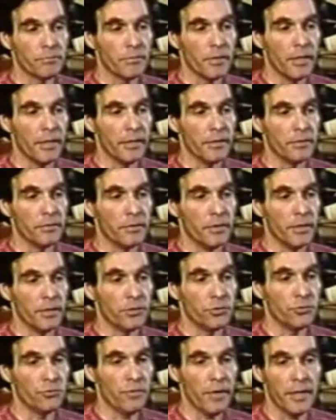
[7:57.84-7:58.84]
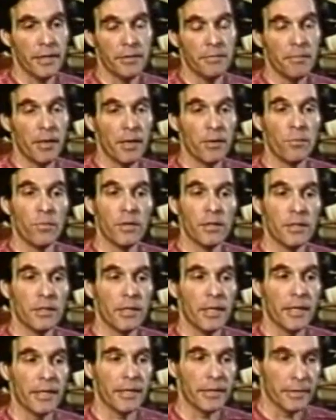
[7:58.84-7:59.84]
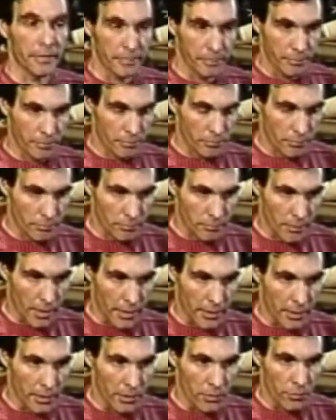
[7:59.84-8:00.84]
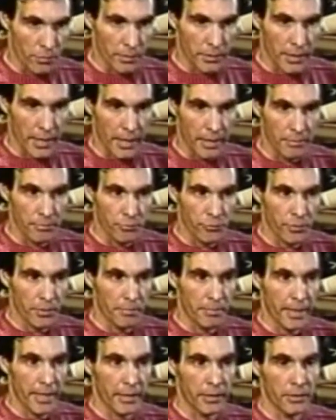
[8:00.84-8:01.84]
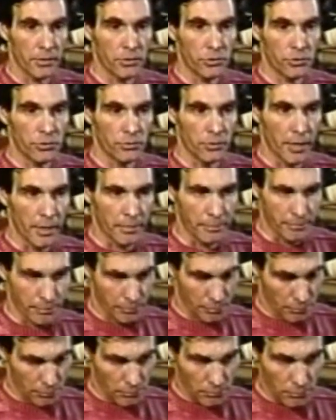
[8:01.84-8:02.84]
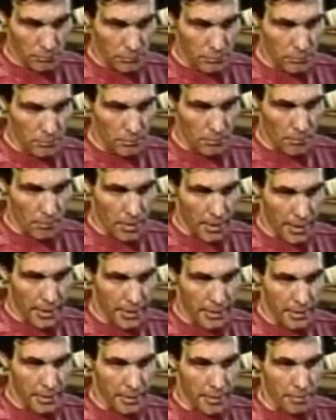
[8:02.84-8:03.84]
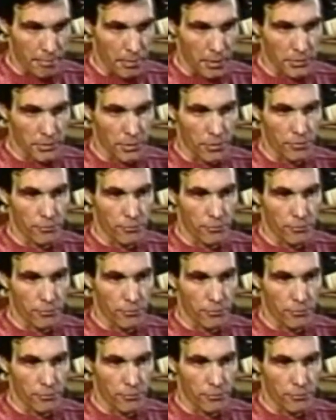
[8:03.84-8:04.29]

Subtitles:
It shredded my one leg, and the other one got pretty badly chewed up. And it must have